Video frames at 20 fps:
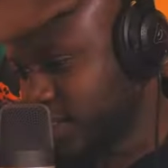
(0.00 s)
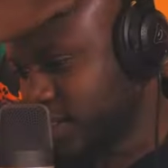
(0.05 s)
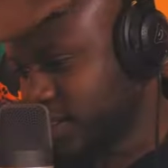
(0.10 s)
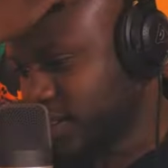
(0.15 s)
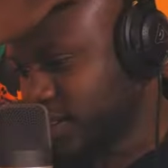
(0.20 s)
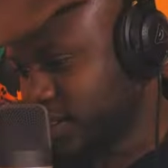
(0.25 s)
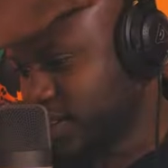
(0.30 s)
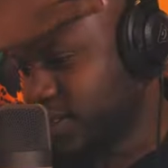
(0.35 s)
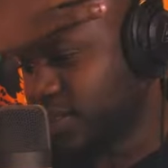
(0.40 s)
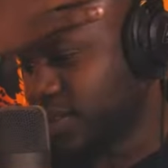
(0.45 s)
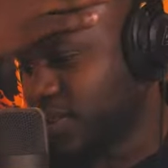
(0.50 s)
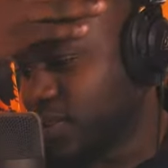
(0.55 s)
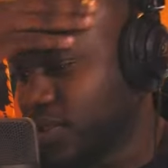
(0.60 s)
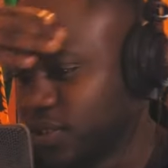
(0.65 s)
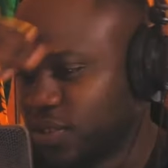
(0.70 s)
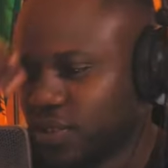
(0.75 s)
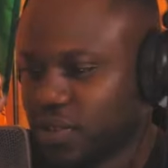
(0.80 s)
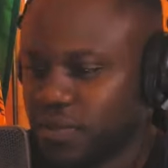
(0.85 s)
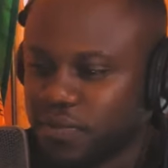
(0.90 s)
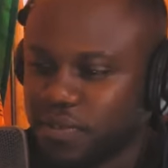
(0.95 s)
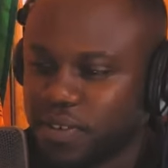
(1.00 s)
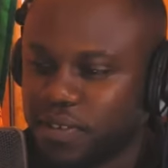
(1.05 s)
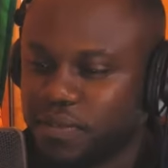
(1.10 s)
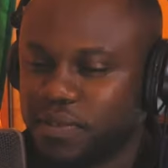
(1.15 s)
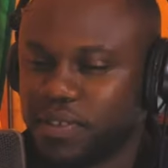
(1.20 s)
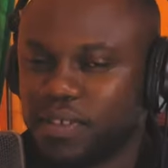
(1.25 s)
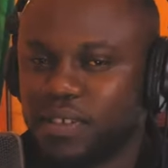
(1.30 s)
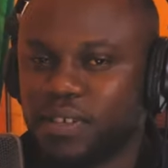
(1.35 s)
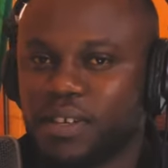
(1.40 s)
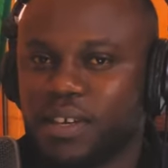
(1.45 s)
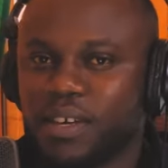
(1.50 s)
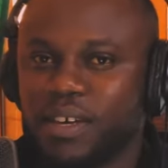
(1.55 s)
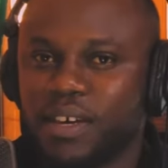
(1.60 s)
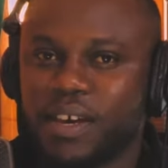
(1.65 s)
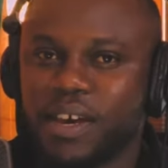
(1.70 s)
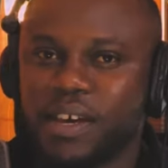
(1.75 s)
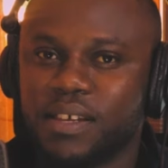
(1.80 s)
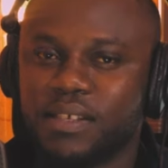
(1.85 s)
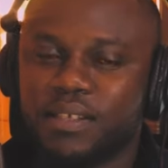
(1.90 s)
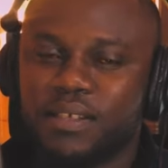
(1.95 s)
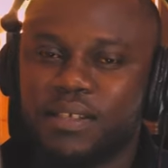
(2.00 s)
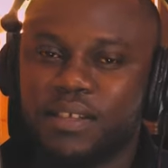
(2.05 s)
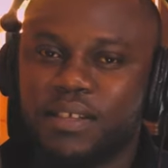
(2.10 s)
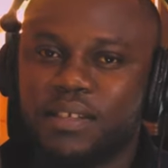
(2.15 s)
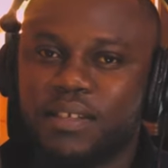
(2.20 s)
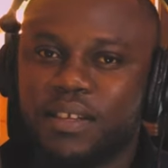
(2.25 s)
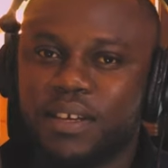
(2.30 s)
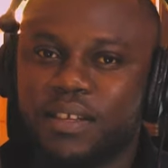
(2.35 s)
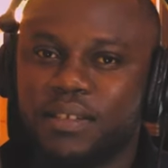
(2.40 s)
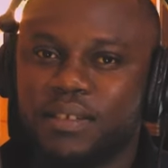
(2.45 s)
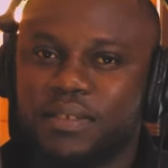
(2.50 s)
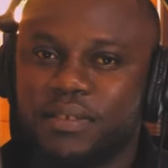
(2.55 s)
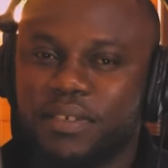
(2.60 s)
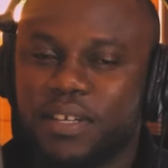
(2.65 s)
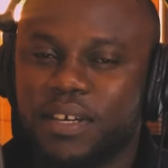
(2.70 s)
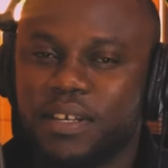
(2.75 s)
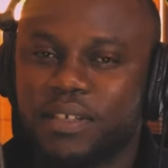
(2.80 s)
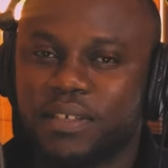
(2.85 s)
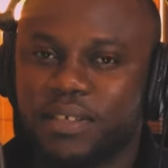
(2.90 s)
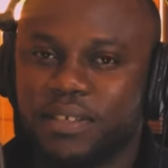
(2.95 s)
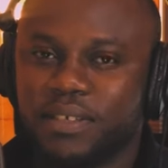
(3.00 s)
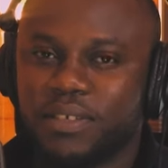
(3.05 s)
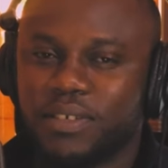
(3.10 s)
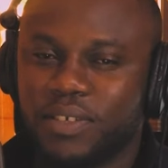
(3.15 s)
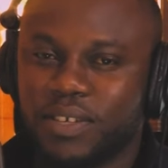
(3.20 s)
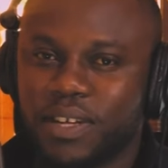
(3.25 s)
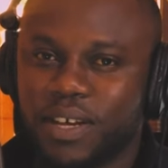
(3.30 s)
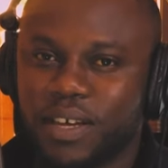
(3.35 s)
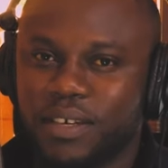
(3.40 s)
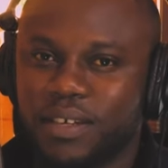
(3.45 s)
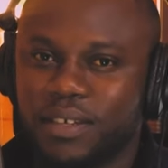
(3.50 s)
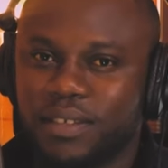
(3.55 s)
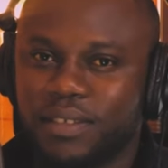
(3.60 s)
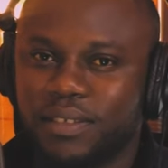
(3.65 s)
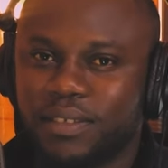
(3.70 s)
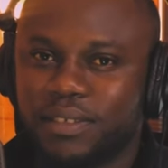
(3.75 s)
that the cost of living has seen a slight reduction. Do you like